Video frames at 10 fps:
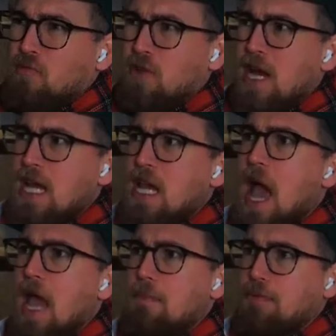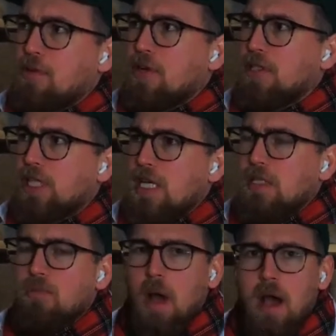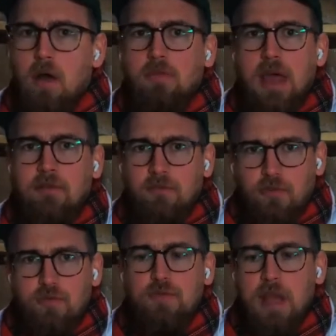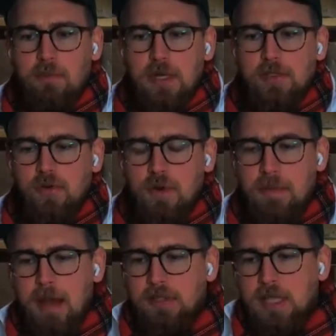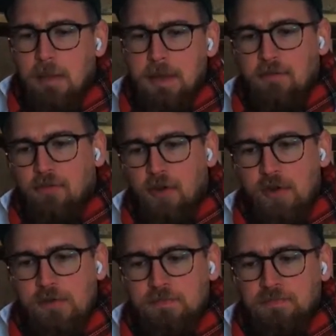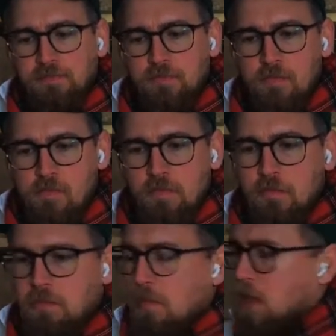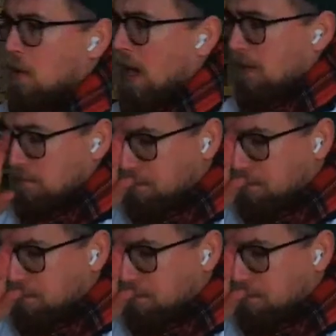Really apricotty as well. That fruit that we're talking about is coming through. Wow.